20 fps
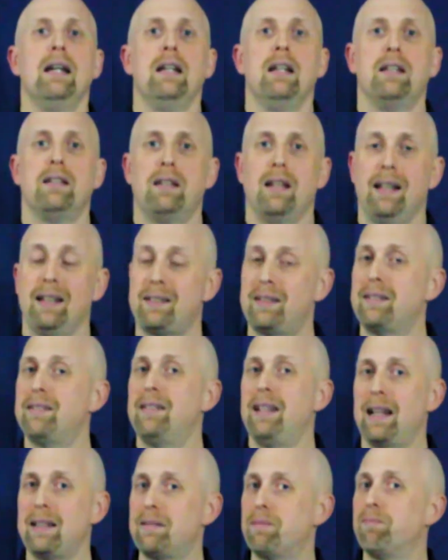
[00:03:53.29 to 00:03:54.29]
So
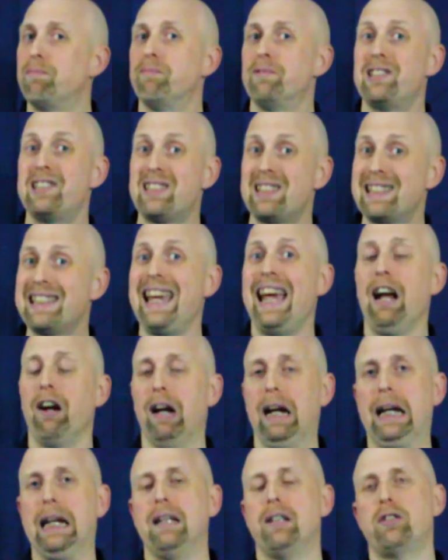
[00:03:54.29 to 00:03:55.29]
that's
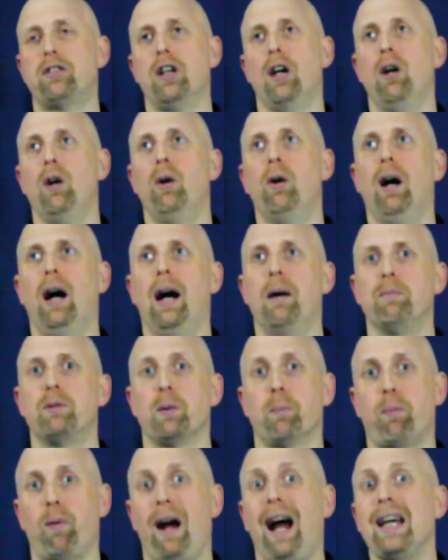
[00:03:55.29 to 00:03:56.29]
scary. So I'm
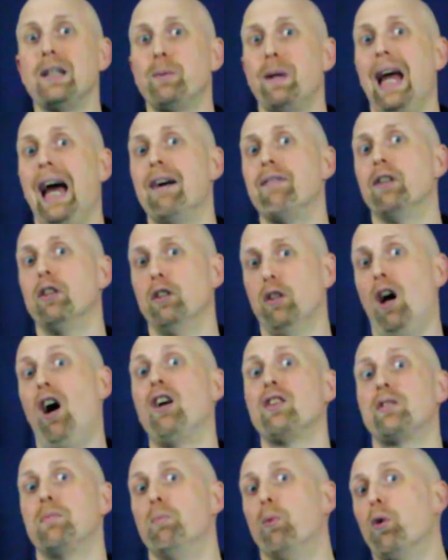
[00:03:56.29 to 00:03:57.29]
surprised we haven't
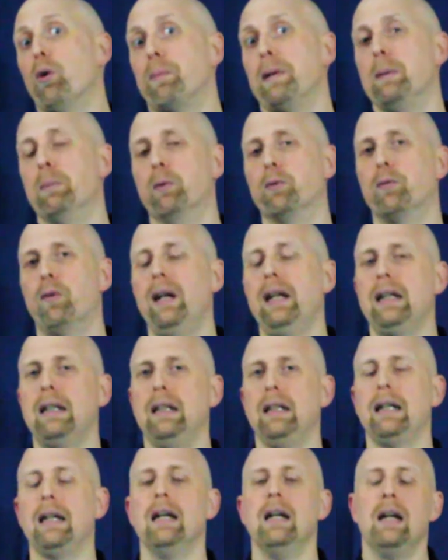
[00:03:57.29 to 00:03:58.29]
lost more people,
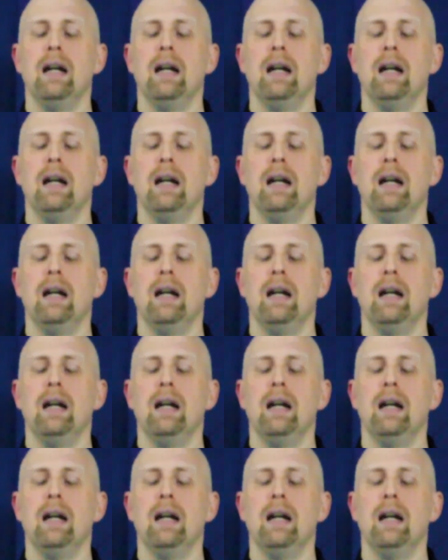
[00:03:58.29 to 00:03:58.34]
frankly.